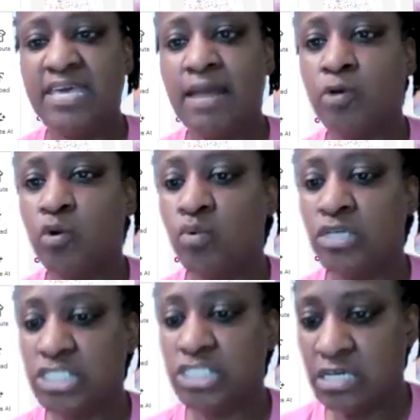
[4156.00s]
And then I'm
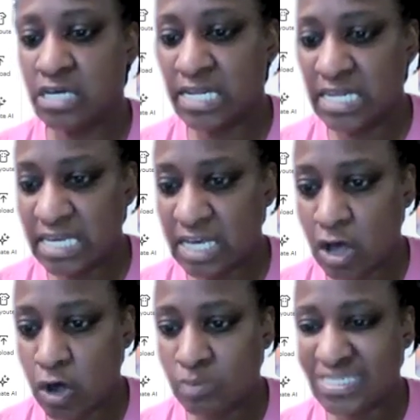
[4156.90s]
going to
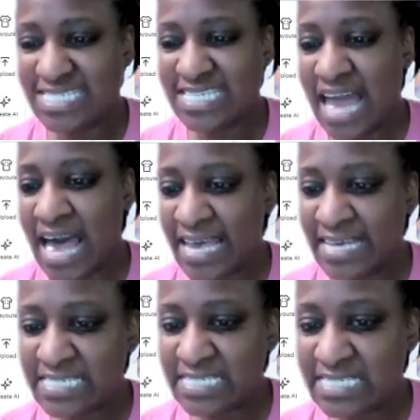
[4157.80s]
click on
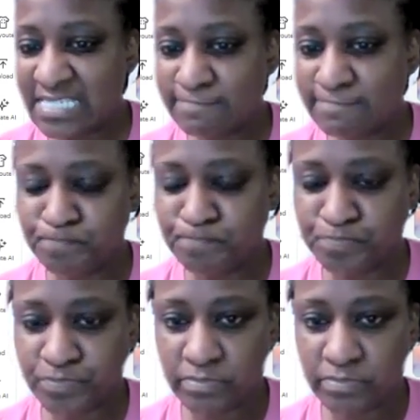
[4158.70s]
slice.